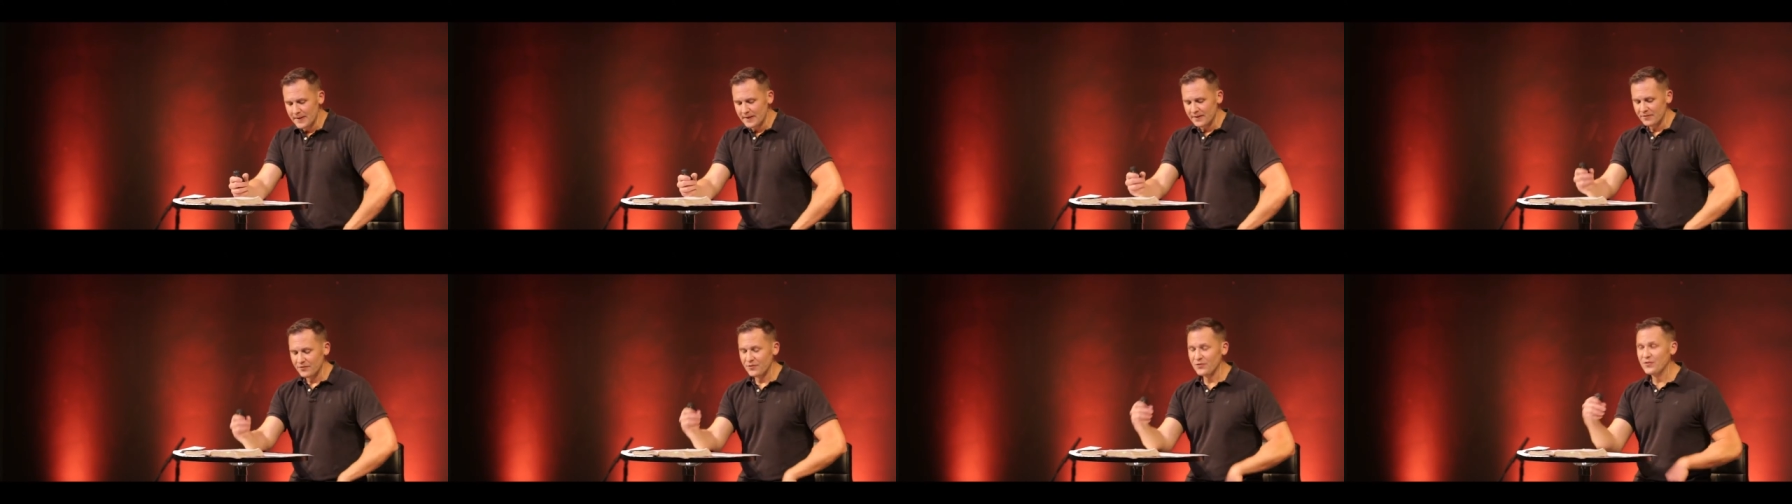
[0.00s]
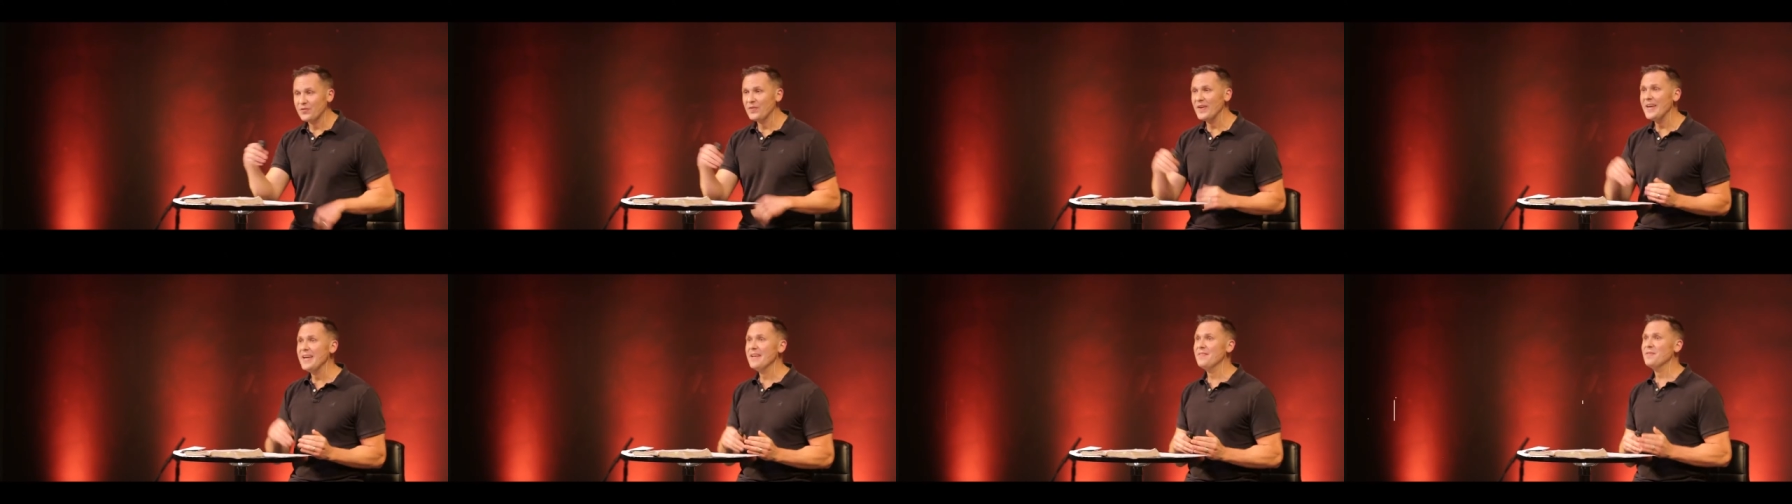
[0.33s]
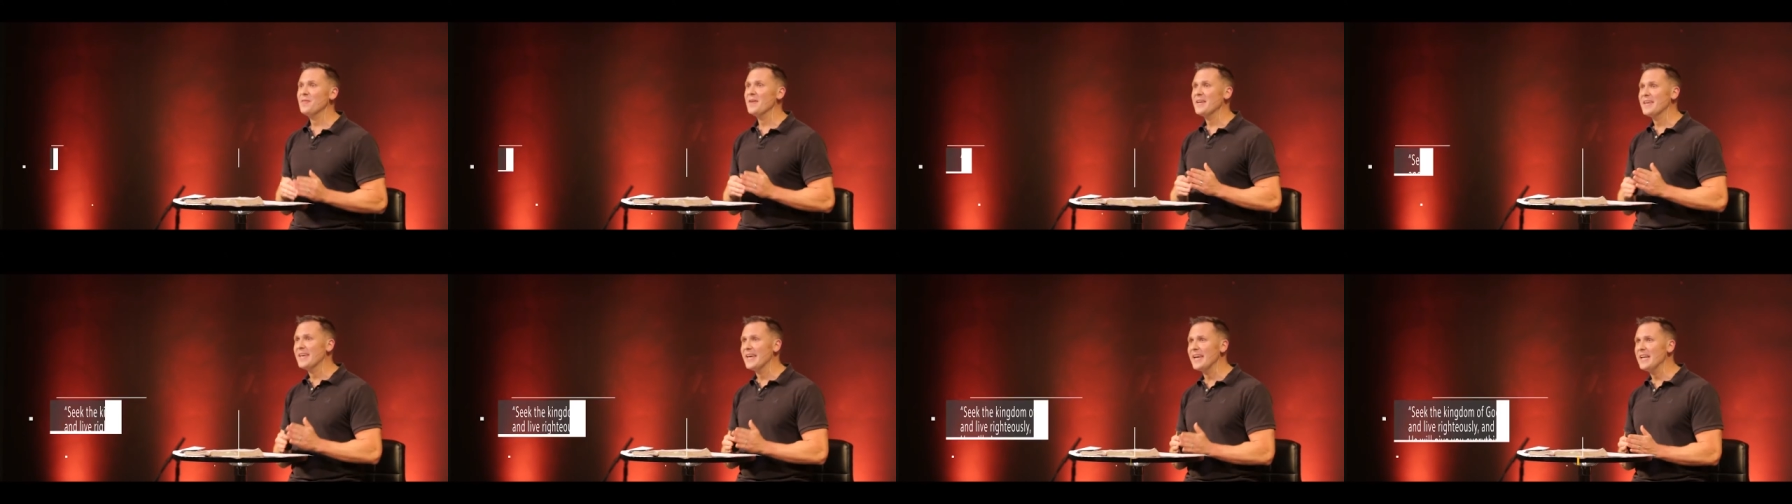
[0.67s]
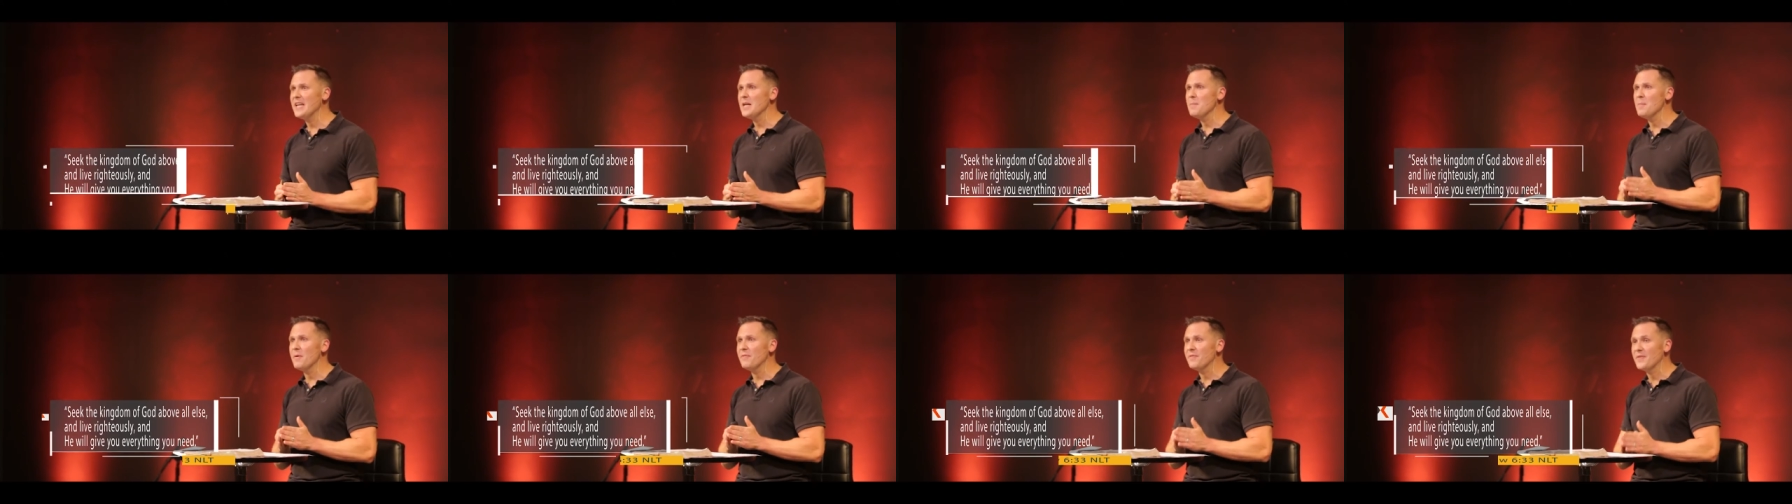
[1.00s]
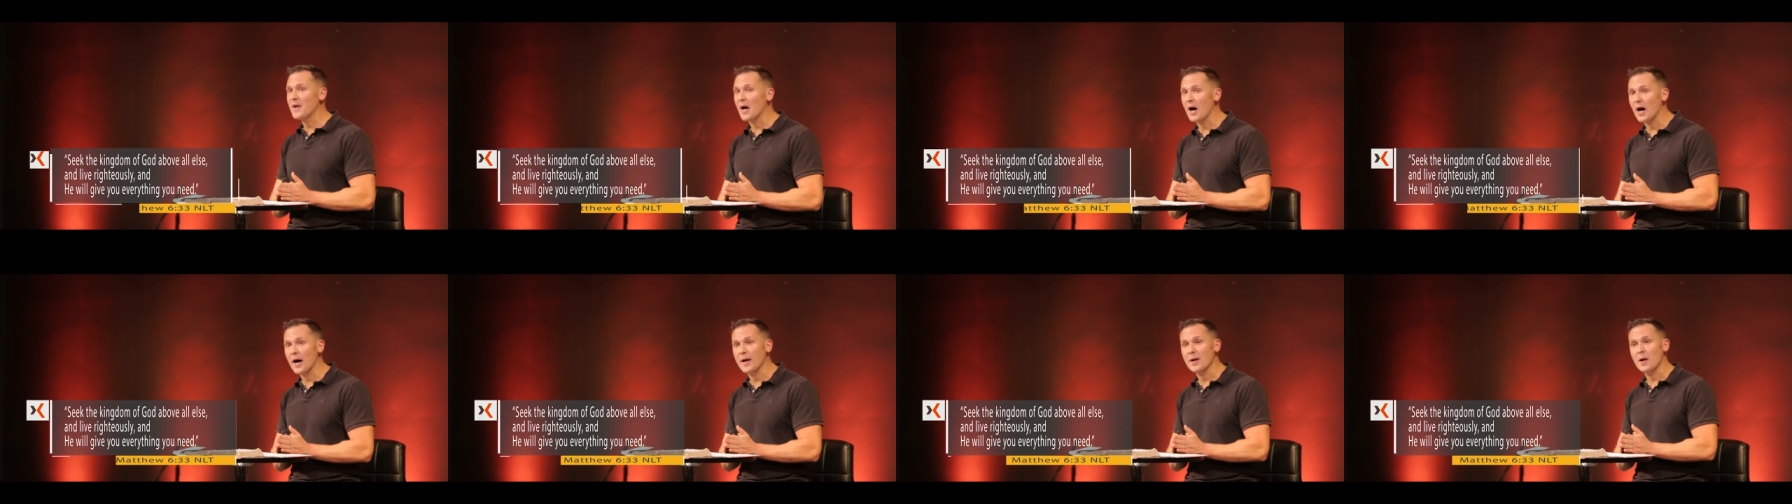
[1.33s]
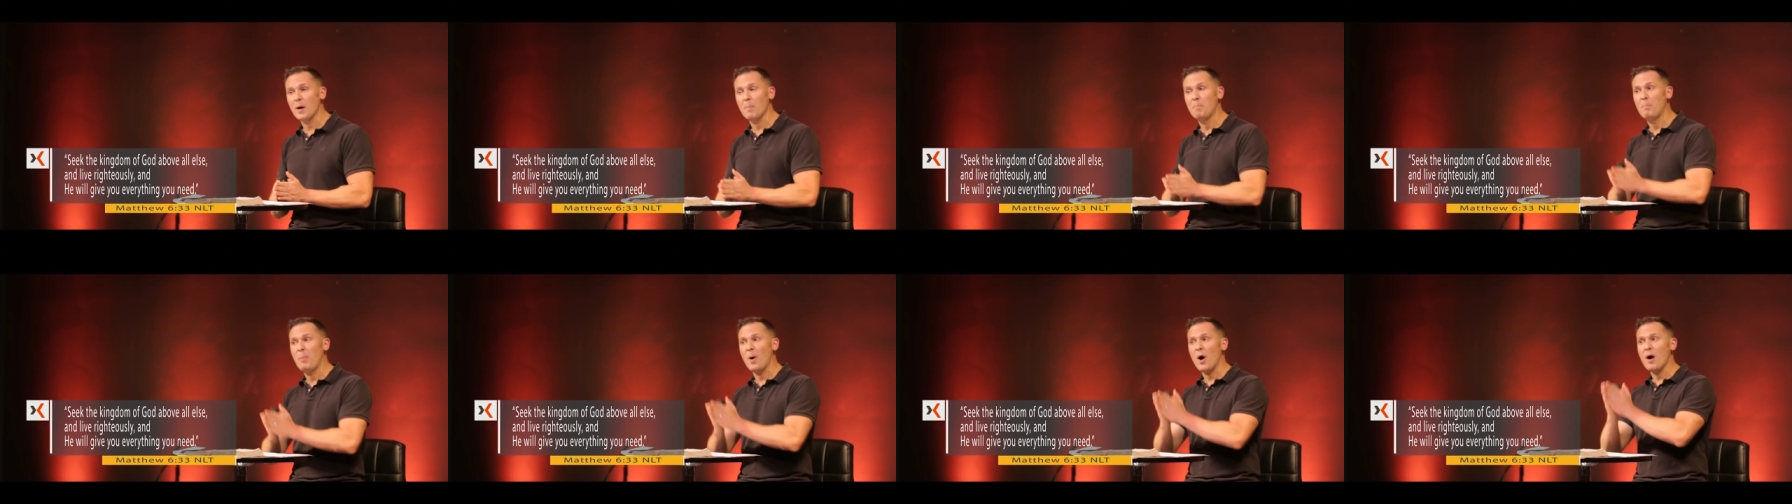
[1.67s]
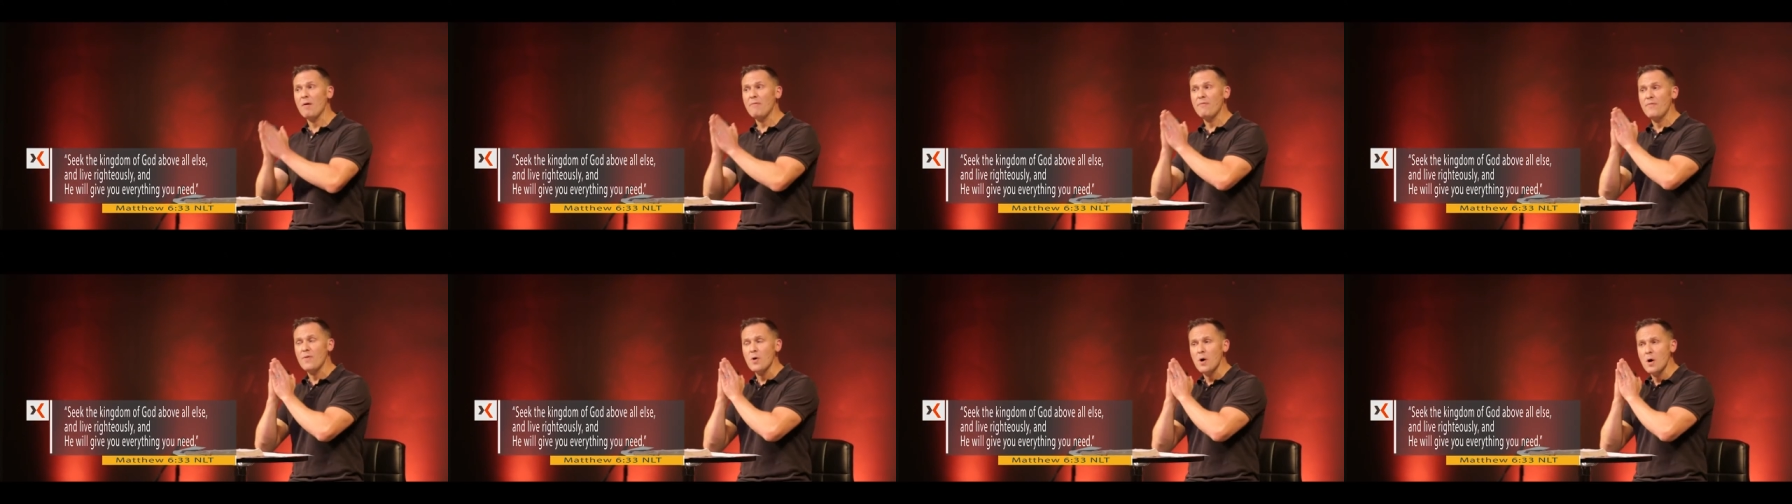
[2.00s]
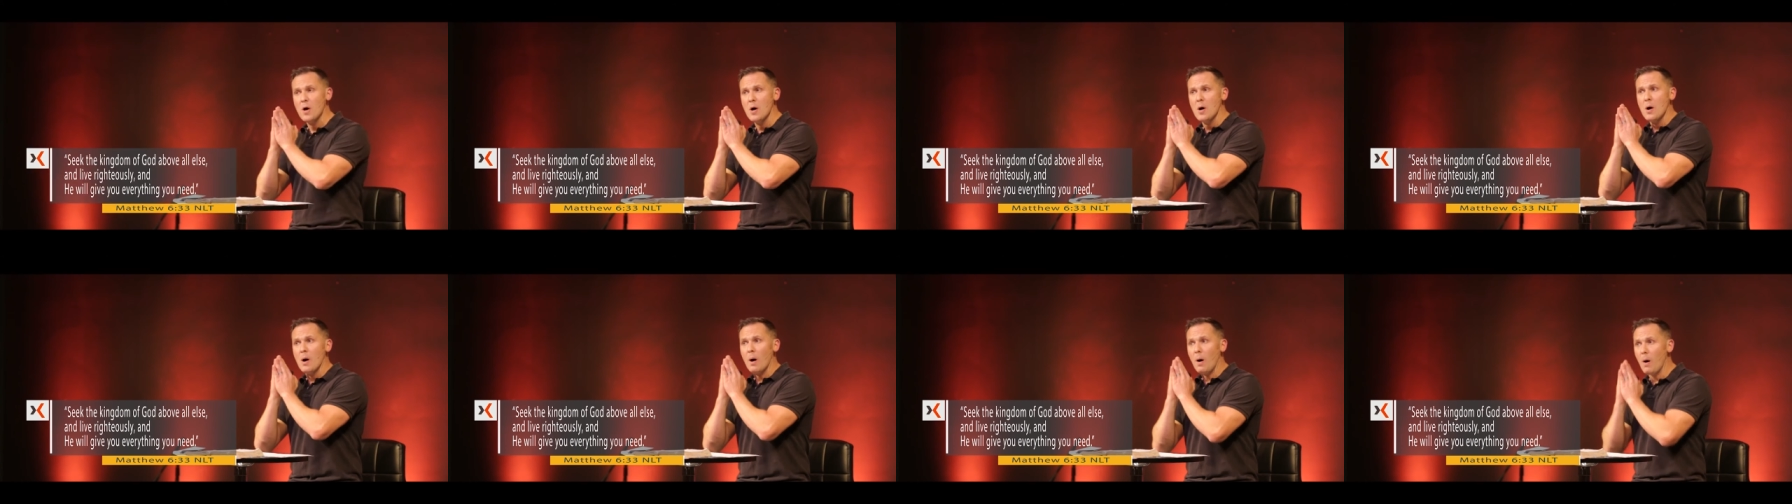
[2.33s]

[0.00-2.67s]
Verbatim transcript: Seek the kingdom of God above